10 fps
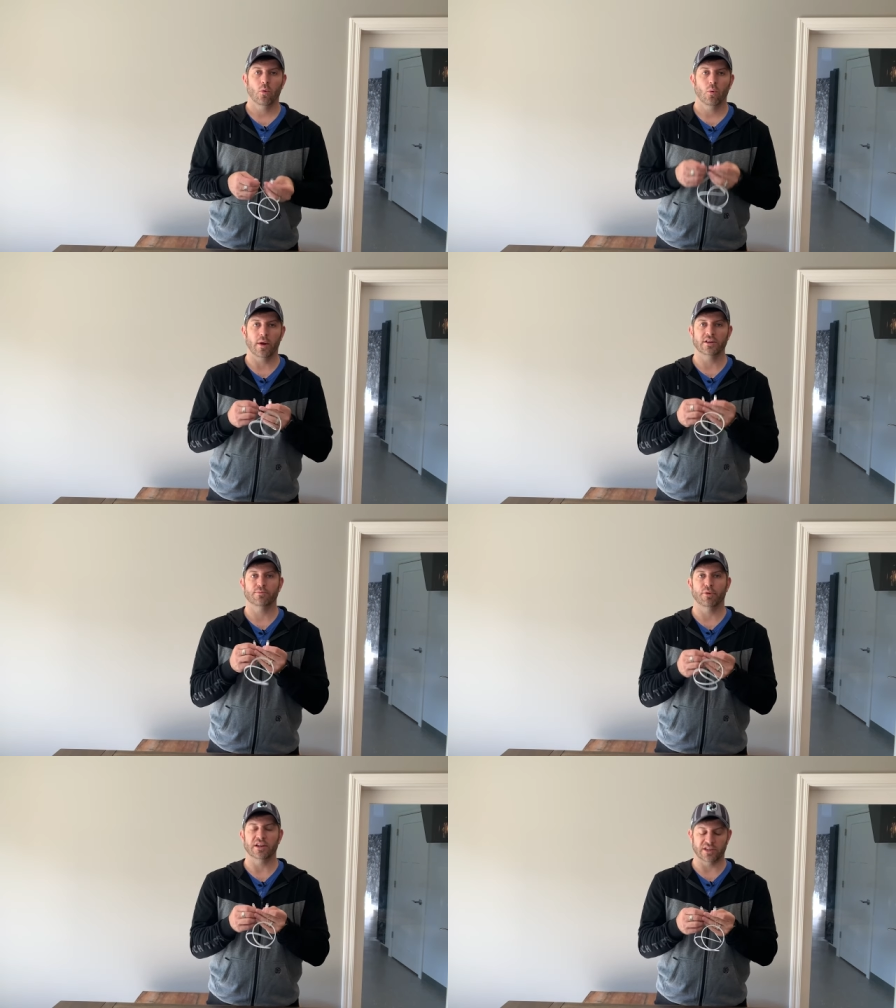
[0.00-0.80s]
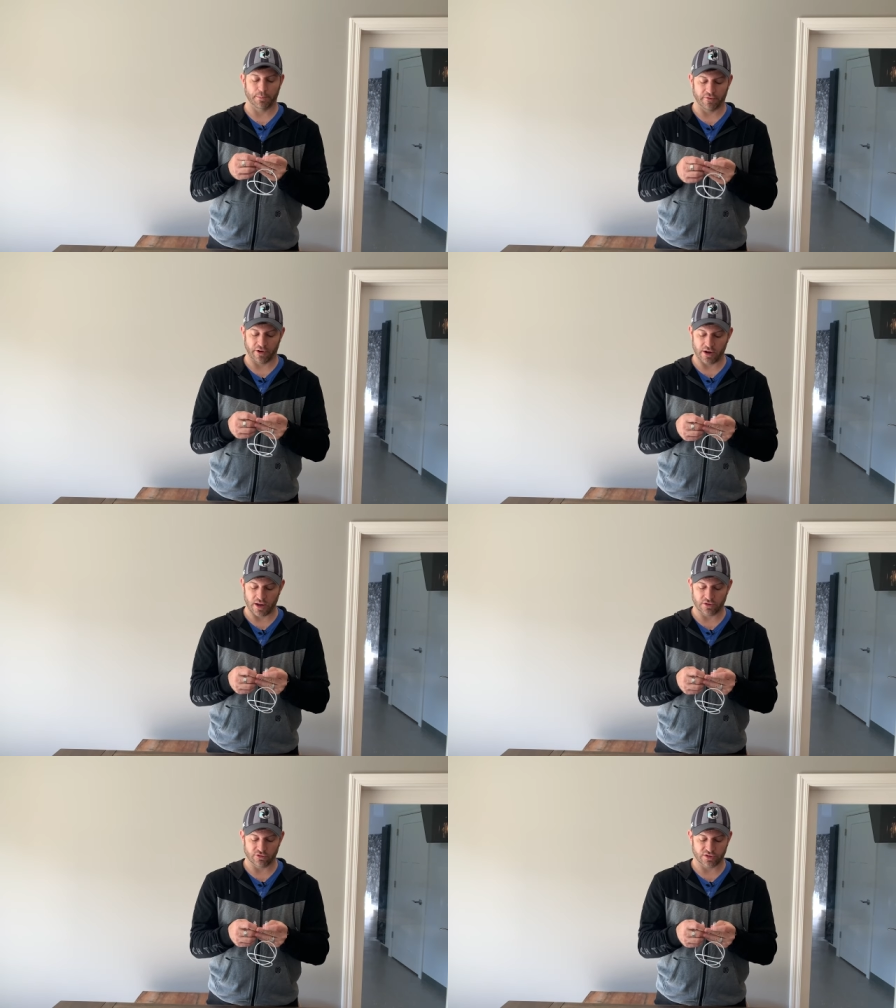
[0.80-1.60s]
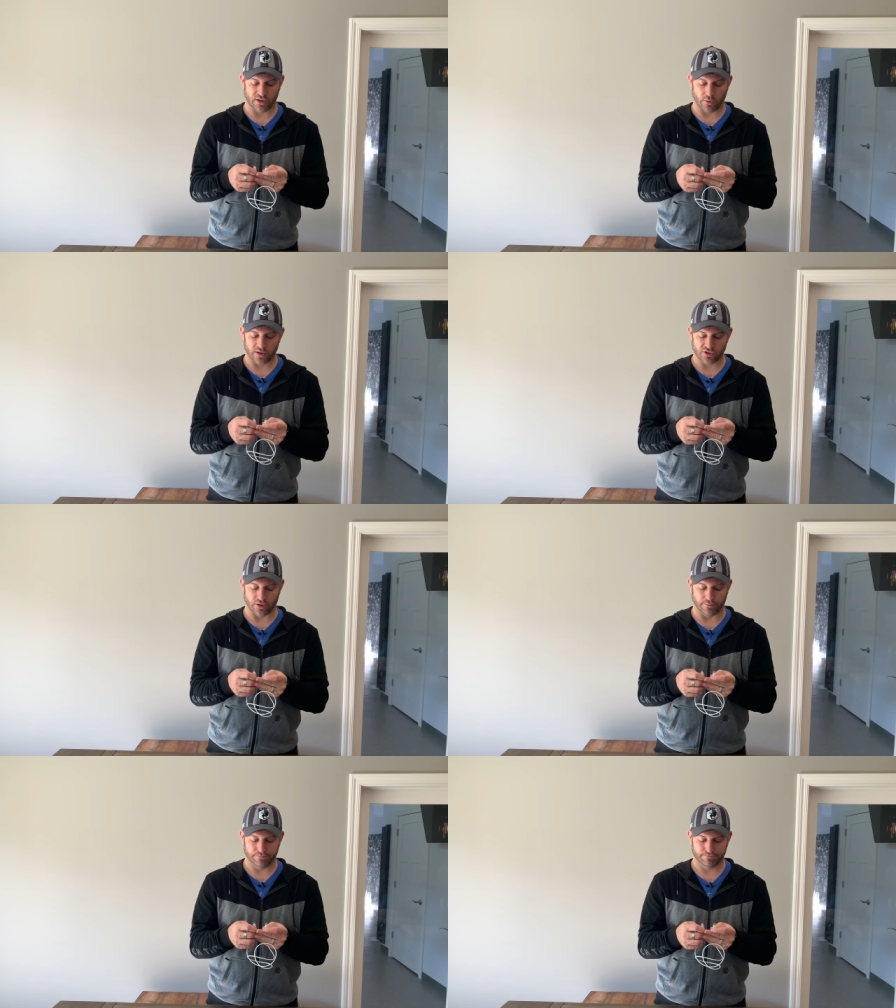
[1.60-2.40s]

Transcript: Which brings up a very interesting question.